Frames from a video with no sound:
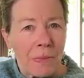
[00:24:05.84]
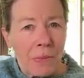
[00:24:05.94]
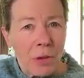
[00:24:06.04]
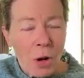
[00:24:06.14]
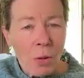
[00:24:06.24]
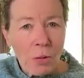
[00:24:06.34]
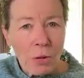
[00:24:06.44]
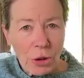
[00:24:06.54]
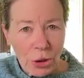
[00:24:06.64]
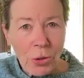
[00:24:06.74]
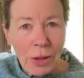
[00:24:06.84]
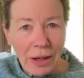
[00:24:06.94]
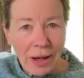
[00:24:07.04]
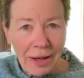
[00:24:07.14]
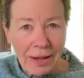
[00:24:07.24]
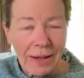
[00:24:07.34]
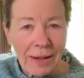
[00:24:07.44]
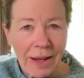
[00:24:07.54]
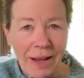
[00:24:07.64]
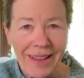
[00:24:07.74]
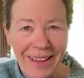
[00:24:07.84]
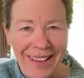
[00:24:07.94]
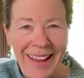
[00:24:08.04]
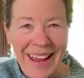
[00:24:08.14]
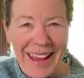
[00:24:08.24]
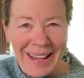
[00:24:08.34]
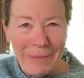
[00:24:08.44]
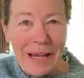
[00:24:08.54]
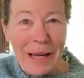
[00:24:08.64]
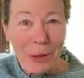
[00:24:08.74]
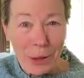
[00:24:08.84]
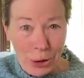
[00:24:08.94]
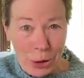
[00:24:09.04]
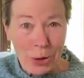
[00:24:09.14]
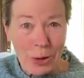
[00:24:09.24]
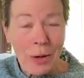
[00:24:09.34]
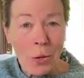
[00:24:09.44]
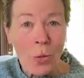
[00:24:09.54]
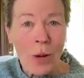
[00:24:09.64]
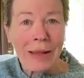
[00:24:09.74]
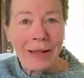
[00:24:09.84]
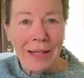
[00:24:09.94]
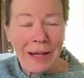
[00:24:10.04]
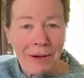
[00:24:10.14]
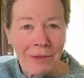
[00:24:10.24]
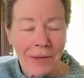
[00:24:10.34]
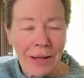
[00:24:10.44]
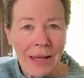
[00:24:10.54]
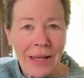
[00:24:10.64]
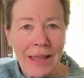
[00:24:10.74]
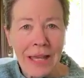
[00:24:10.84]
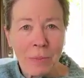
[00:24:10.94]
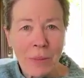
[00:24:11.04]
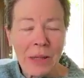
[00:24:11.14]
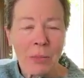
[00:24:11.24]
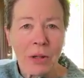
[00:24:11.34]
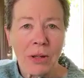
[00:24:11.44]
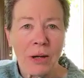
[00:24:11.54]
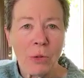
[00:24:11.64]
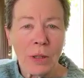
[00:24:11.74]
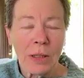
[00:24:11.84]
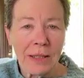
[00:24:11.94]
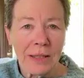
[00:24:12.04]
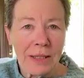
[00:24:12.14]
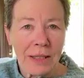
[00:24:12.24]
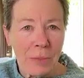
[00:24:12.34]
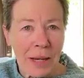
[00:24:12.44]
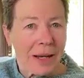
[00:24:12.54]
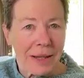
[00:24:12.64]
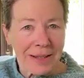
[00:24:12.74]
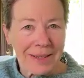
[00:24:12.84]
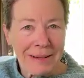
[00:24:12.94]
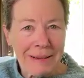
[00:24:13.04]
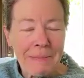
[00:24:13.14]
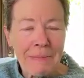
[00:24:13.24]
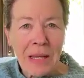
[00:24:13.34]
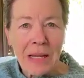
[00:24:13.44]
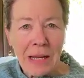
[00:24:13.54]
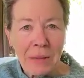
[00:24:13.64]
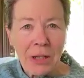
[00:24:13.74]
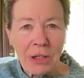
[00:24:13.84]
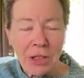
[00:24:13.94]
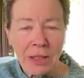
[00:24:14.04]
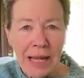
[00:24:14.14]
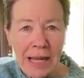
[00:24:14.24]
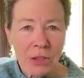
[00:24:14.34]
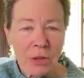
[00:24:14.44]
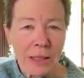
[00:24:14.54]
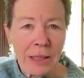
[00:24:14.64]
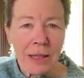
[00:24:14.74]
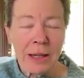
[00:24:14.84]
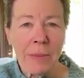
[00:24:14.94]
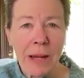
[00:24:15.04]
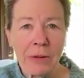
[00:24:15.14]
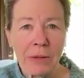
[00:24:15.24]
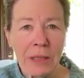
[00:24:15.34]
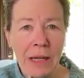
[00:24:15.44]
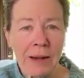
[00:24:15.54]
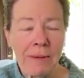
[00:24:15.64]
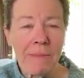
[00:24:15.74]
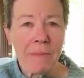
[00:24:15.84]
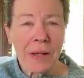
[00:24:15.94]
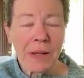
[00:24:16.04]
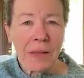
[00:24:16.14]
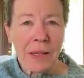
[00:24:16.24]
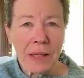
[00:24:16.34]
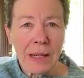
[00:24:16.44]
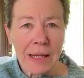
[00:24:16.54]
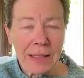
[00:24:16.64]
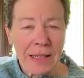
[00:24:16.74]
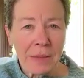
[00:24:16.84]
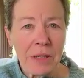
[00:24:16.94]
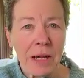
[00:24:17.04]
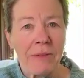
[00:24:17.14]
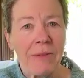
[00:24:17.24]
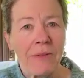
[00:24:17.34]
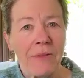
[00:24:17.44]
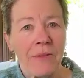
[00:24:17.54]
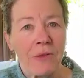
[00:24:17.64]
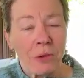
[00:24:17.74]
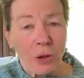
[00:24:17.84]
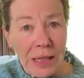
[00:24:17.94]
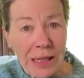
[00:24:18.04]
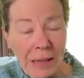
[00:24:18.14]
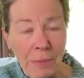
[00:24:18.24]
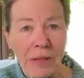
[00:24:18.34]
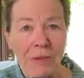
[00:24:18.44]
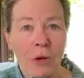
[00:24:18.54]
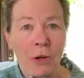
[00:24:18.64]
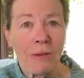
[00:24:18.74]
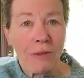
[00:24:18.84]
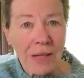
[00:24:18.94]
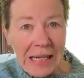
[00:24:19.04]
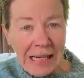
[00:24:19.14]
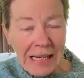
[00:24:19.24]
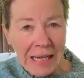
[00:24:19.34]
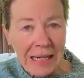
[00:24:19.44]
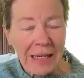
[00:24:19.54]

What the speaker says: know what we're doing and be able to do it well enough that people are willing to pay us. And I mentioned last week about the concept of free before fee.